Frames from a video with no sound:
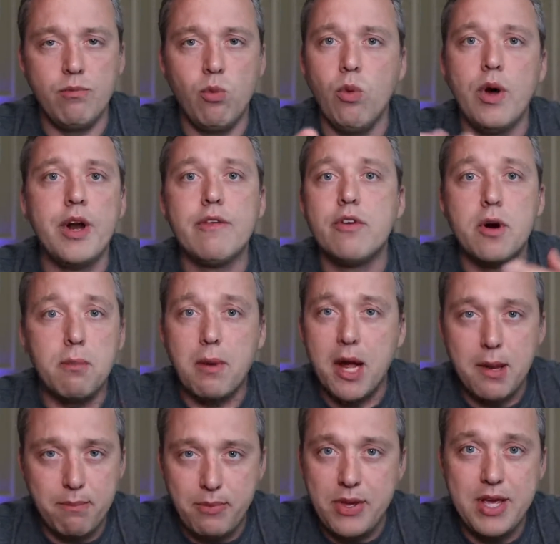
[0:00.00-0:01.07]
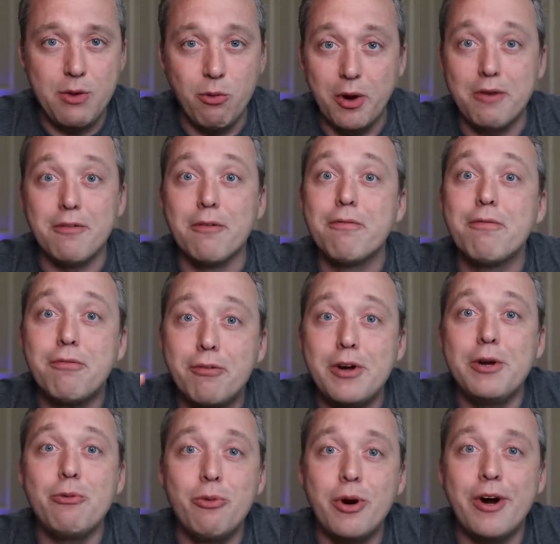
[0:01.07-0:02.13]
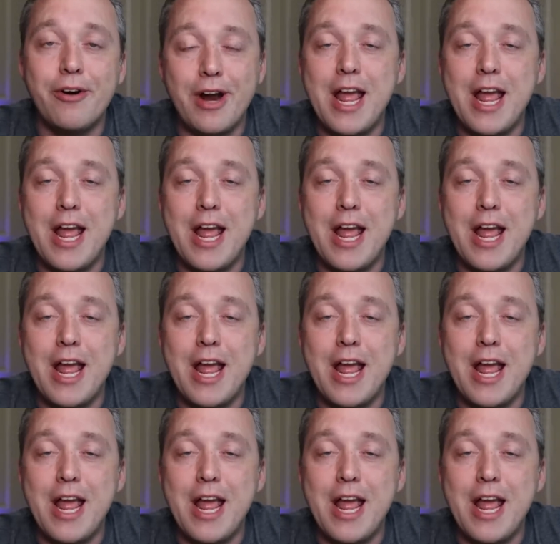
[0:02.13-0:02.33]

whatever it might be, whatever freeware